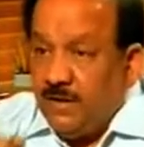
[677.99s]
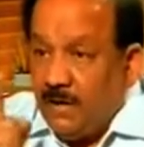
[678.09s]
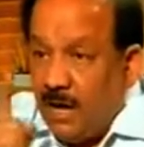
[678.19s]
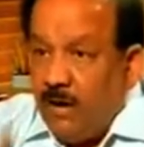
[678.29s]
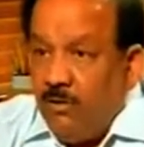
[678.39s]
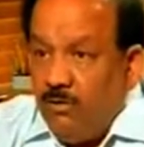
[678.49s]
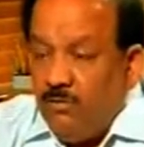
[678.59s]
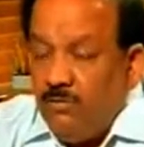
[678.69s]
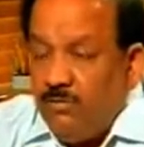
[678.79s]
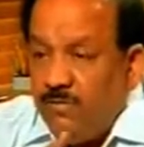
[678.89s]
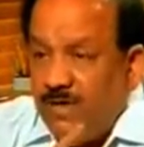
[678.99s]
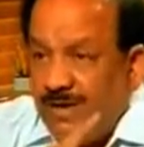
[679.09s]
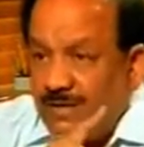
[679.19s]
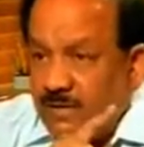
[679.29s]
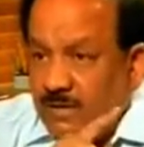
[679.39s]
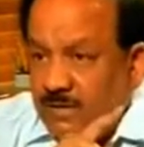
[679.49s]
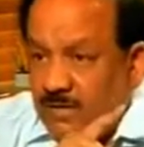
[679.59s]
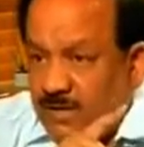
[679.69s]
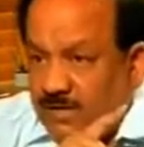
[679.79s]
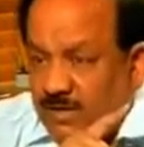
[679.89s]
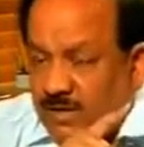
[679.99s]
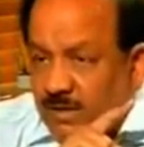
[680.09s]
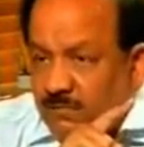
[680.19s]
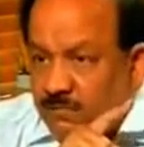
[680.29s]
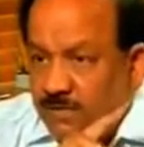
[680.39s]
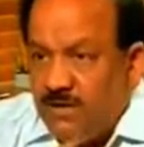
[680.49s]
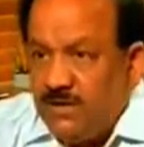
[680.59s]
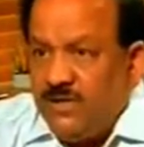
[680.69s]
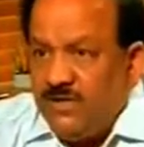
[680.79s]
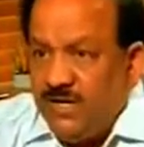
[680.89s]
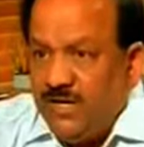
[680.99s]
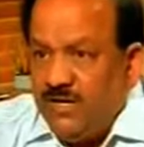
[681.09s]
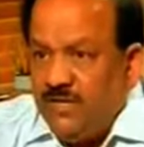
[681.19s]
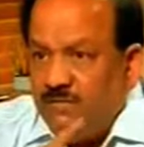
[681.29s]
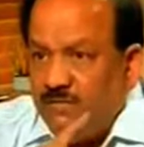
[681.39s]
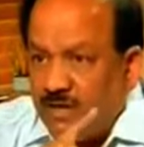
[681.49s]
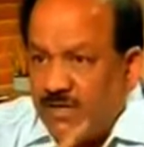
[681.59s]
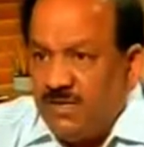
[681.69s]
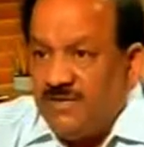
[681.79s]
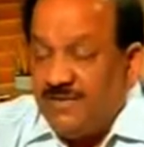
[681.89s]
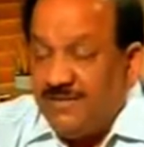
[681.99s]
now we are giving them further training, further